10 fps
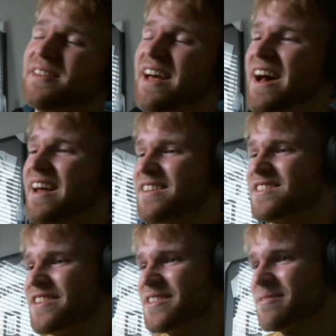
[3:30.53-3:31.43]
that
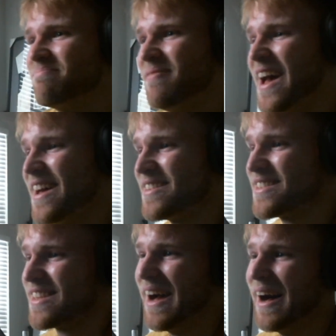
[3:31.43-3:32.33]
is just
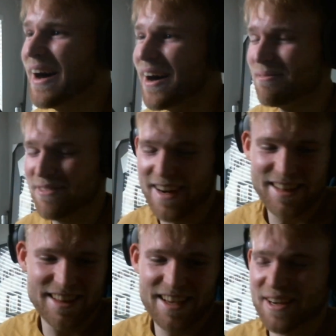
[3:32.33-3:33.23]
messed up
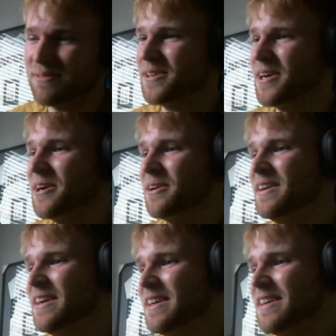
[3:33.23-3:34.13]
right there,
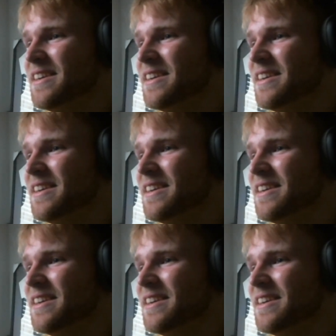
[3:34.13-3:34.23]
bro.